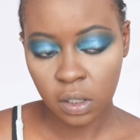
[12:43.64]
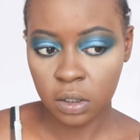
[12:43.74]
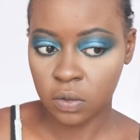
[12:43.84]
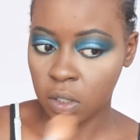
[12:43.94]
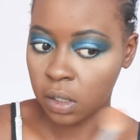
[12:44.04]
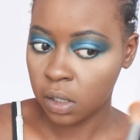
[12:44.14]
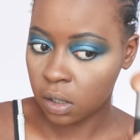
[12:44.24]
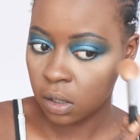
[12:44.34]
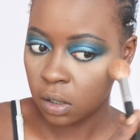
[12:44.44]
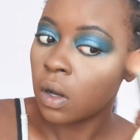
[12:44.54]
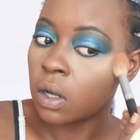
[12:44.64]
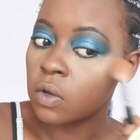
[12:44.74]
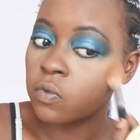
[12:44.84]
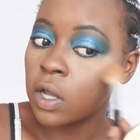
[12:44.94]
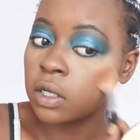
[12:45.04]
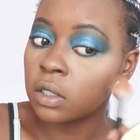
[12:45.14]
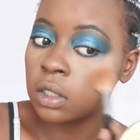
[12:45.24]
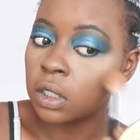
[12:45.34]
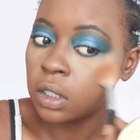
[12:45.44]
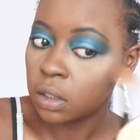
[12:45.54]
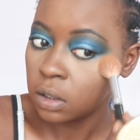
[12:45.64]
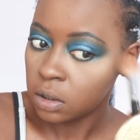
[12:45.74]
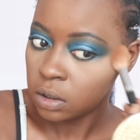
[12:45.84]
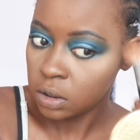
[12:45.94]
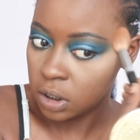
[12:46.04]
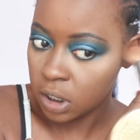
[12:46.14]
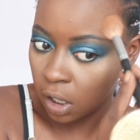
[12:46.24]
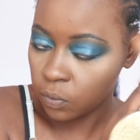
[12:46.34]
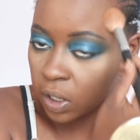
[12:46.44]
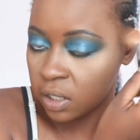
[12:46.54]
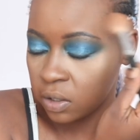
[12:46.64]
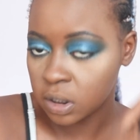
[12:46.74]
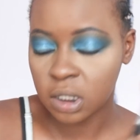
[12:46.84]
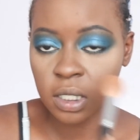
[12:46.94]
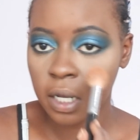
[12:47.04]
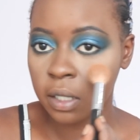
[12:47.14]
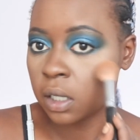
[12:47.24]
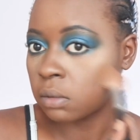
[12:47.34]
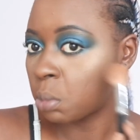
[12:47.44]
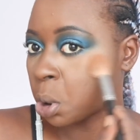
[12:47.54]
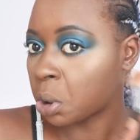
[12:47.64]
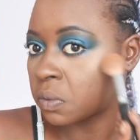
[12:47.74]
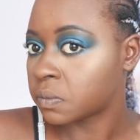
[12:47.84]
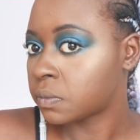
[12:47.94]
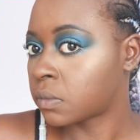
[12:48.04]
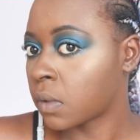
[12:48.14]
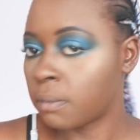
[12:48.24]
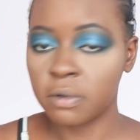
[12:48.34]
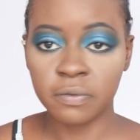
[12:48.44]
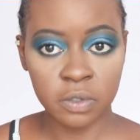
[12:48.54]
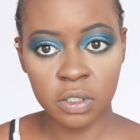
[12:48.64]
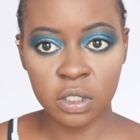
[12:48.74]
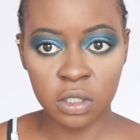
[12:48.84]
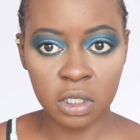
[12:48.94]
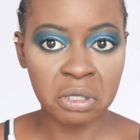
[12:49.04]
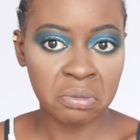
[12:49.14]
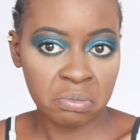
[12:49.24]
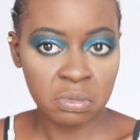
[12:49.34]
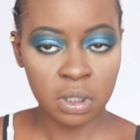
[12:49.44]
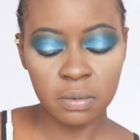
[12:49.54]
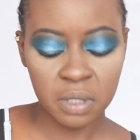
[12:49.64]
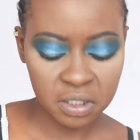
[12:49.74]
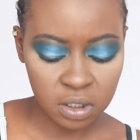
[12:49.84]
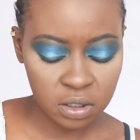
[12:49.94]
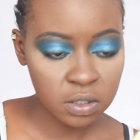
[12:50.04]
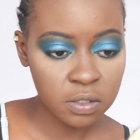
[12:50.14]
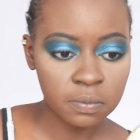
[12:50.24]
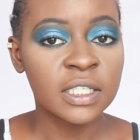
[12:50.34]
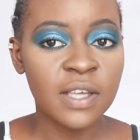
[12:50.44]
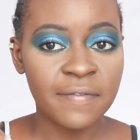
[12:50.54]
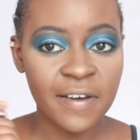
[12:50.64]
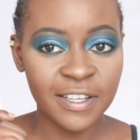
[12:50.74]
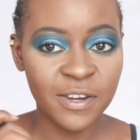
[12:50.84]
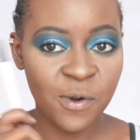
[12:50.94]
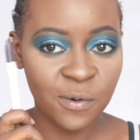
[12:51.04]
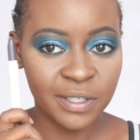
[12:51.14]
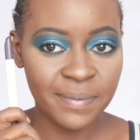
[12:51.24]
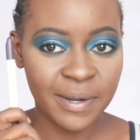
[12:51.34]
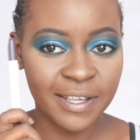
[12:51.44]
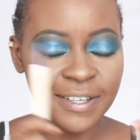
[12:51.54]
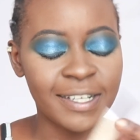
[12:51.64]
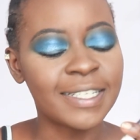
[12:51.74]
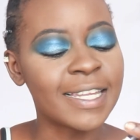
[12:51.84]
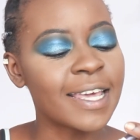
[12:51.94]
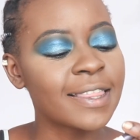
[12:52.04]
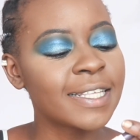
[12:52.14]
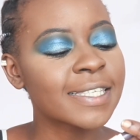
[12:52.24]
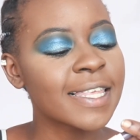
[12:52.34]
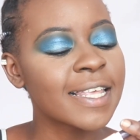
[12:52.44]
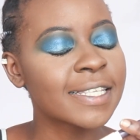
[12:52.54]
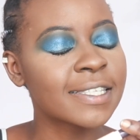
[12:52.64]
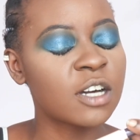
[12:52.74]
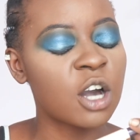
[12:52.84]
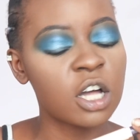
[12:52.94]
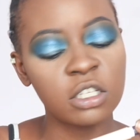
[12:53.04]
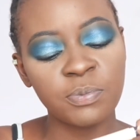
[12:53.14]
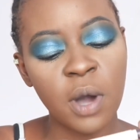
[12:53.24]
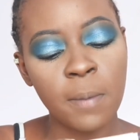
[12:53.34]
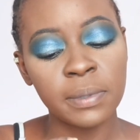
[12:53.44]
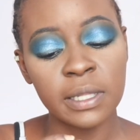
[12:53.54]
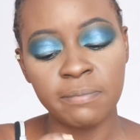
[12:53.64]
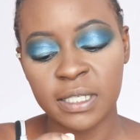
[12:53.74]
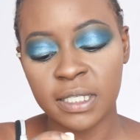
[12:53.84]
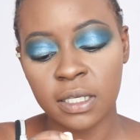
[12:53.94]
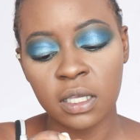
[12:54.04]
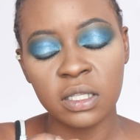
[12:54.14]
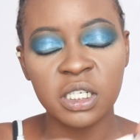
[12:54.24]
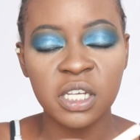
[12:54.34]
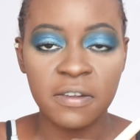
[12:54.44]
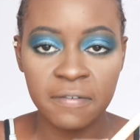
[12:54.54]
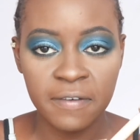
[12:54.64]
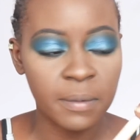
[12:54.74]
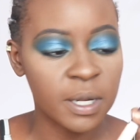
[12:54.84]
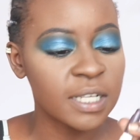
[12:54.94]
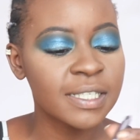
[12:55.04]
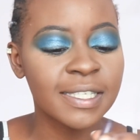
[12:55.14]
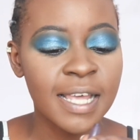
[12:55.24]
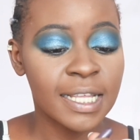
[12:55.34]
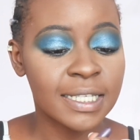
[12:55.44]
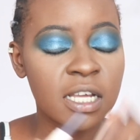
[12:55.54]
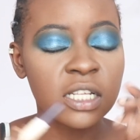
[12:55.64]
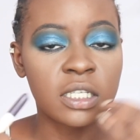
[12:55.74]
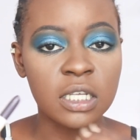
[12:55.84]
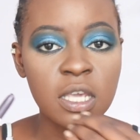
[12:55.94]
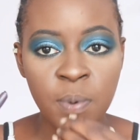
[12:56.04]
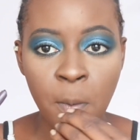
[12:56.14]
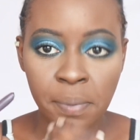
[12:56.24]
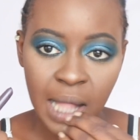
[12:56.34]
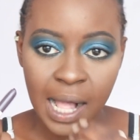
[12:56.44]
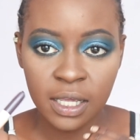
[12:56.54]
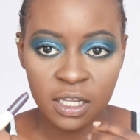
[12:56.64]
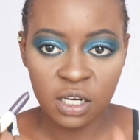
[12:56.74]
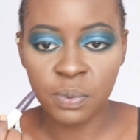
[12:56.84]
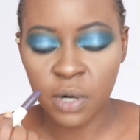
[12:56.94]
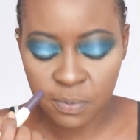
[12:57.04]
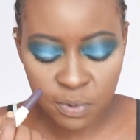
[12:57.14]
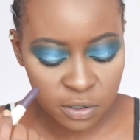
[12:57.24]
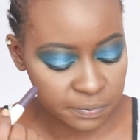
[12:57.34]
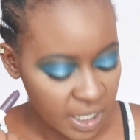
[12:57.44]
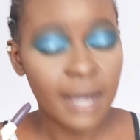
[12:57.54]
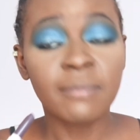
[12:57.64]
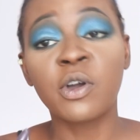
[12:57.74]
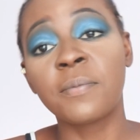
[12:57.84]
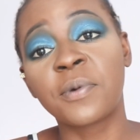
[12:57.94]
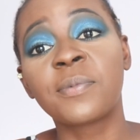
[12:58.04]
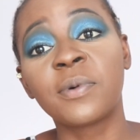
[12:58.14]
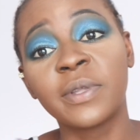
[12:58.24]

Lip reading: that's why I like it. On a regular day, would I use this to highlight? No. But for this look, it makes sense. So I found an oldie but a goodie today. This is the ColourPop Lippy Stick in the shade Feminist. It's a deep blackened purple. Yeah, I'm going purple